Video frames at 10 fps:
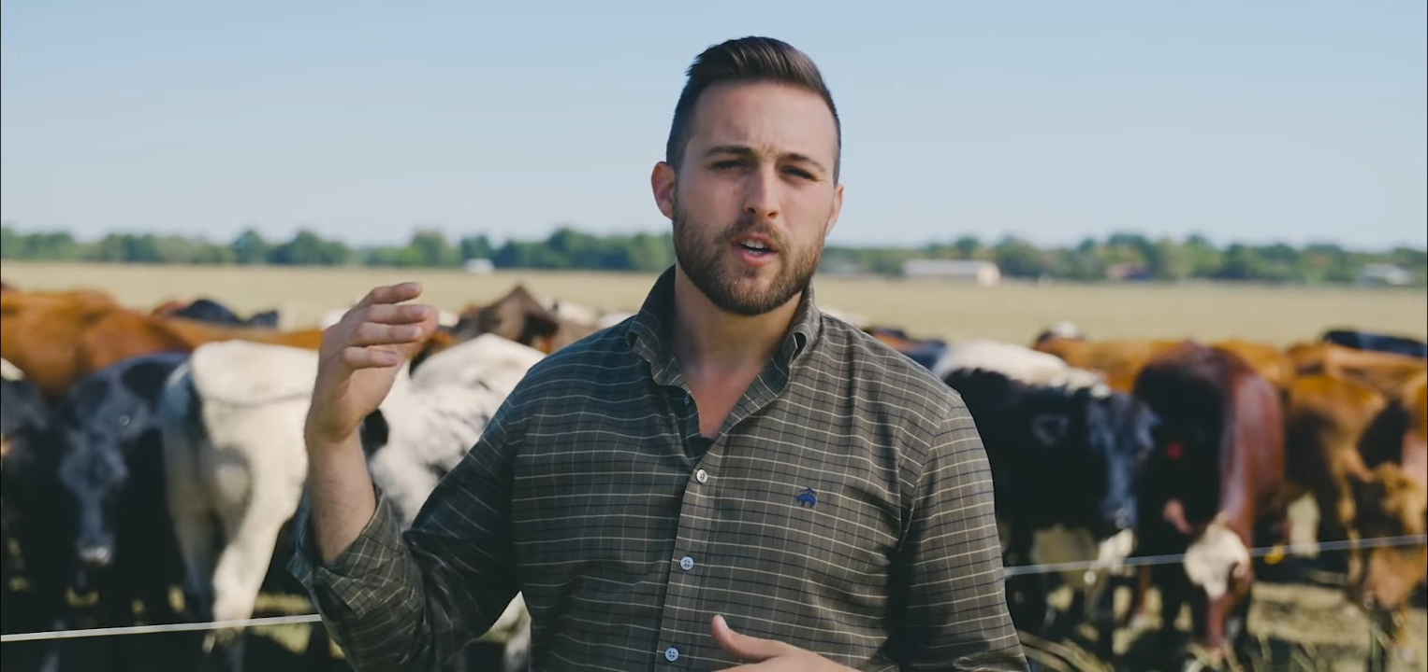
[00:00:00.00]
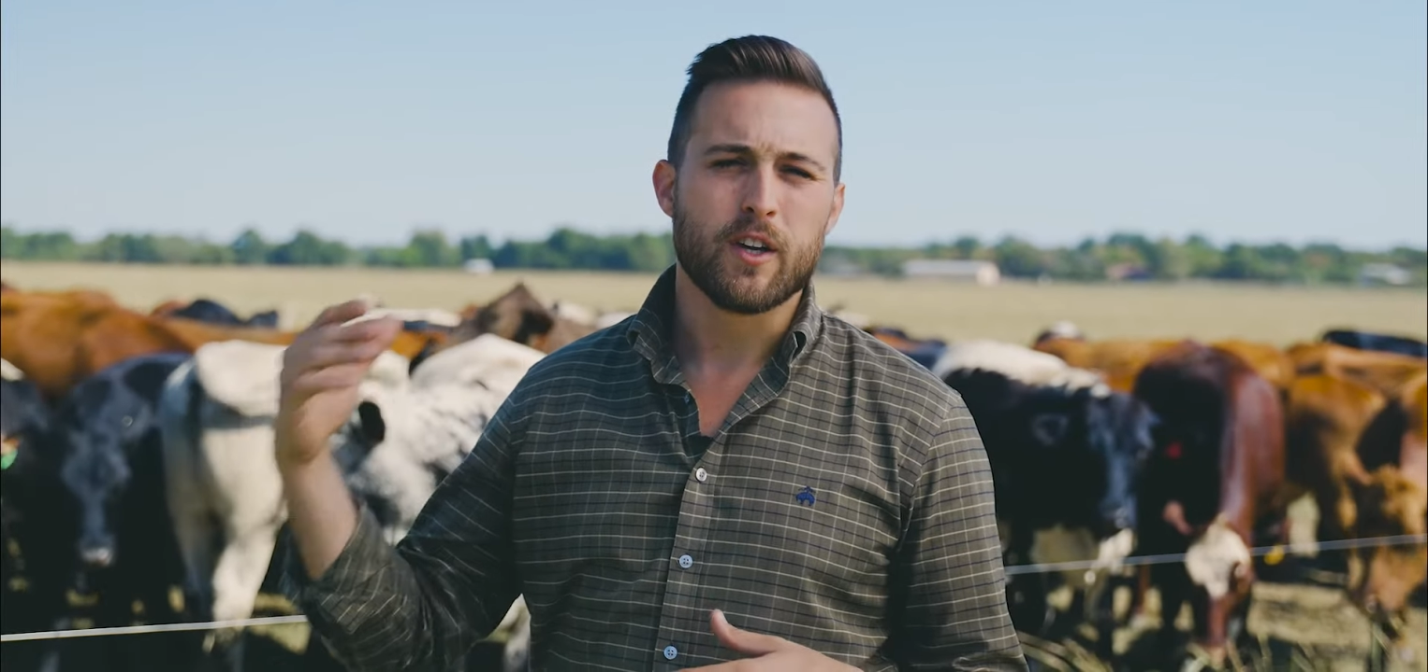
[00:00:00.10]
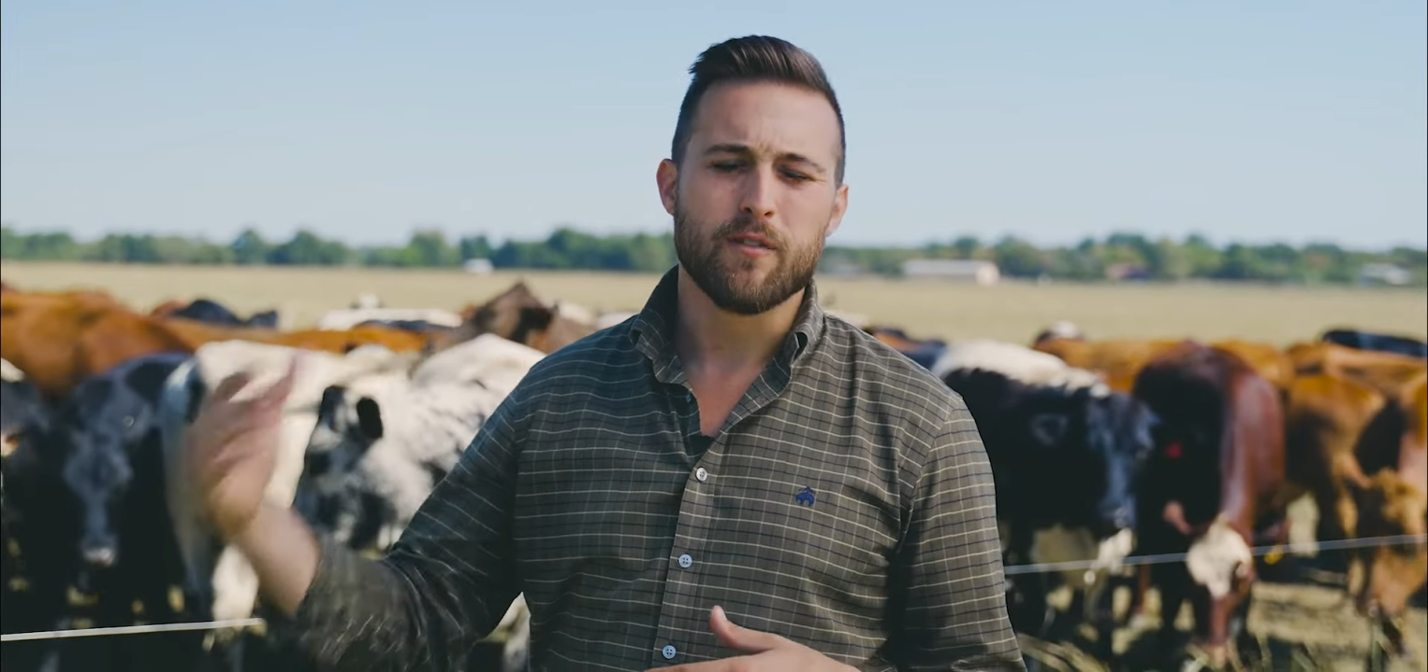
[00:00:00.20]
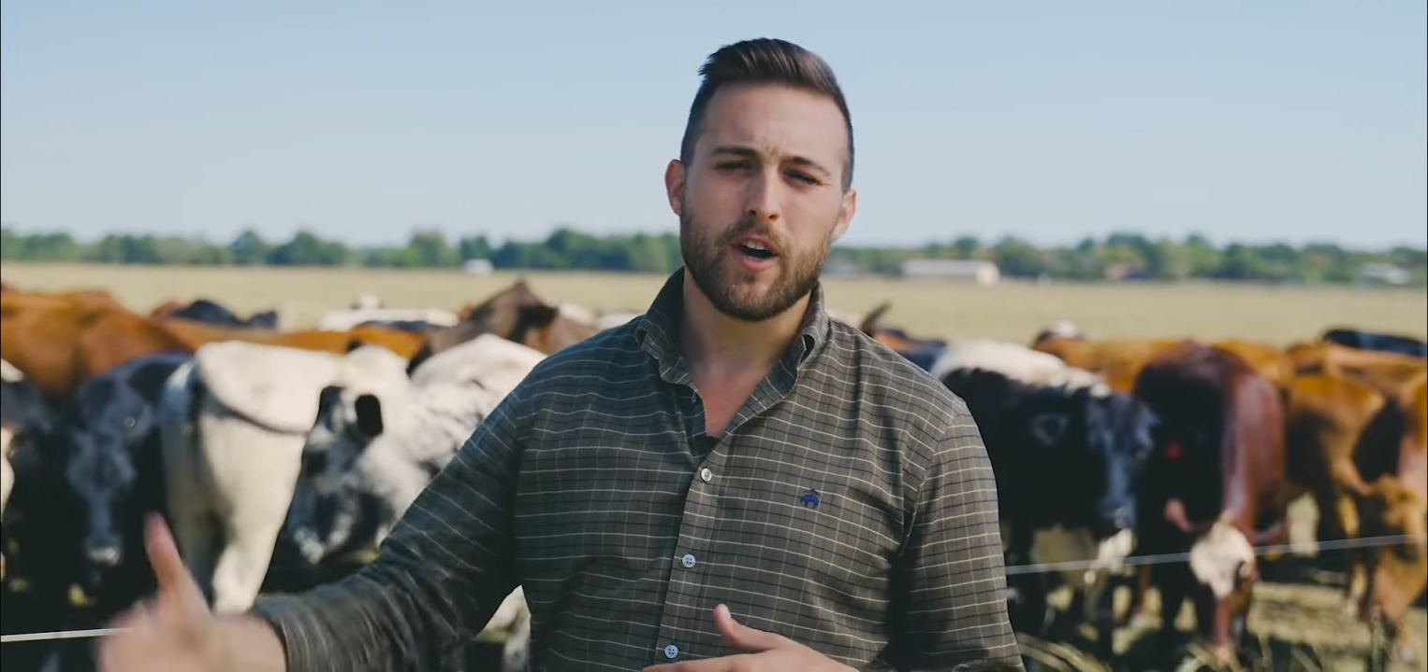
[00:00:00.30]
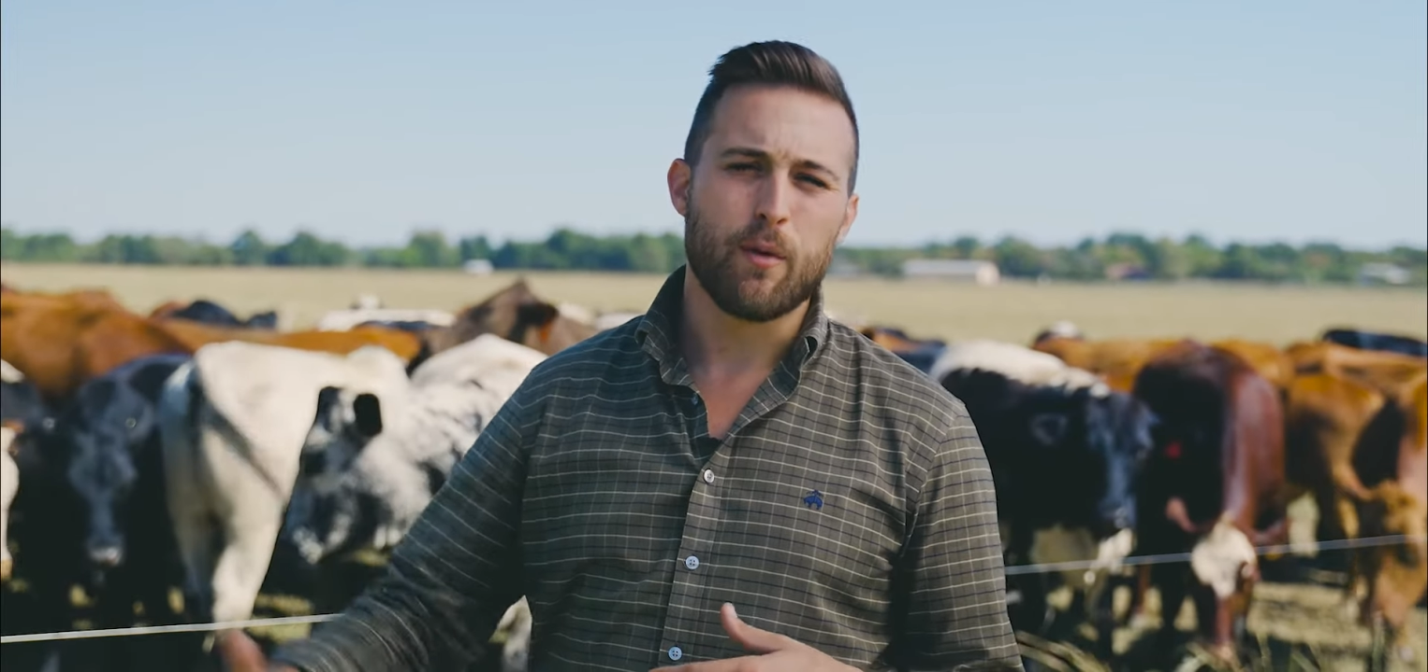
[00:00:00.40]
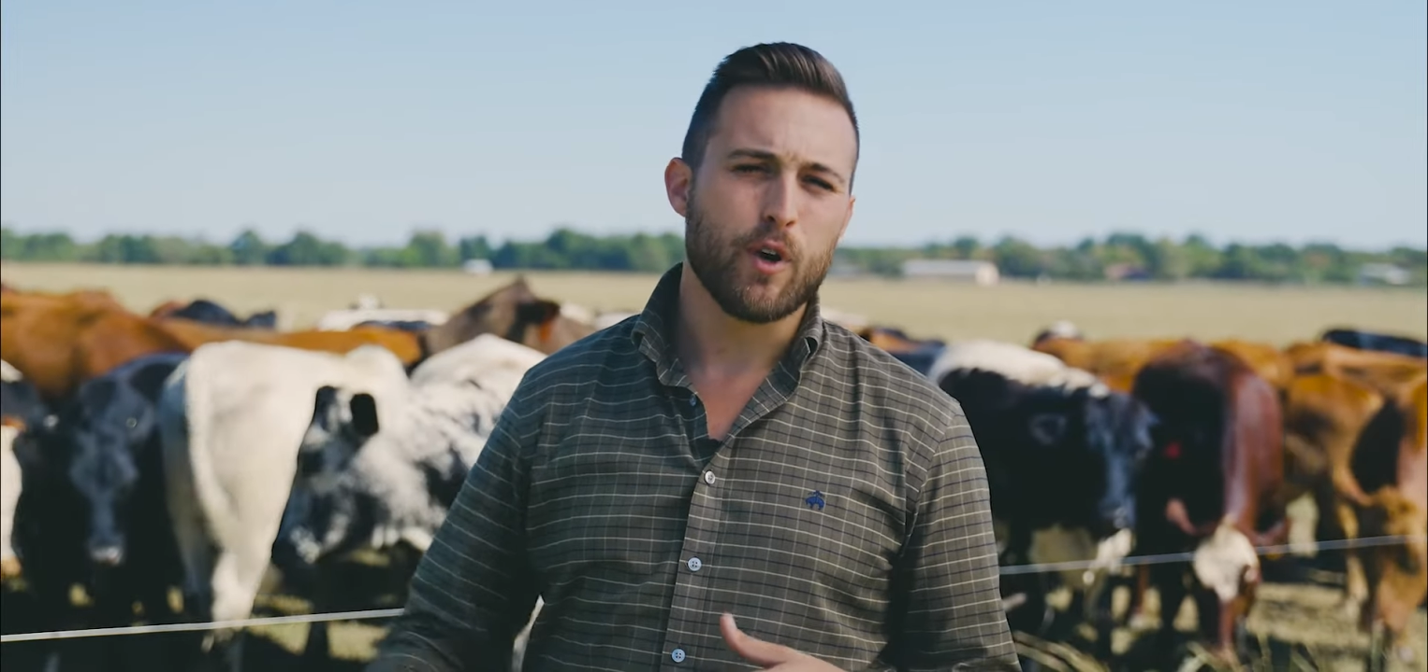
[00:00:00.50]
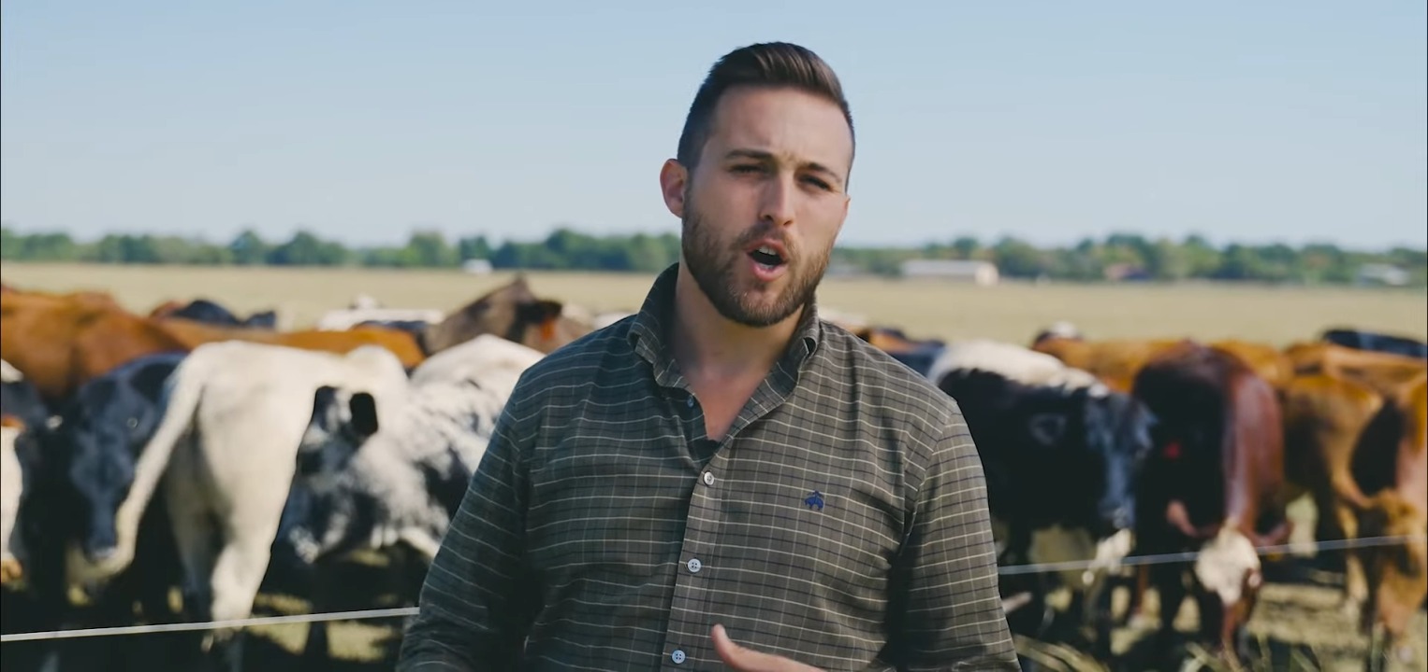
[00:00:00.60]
confinement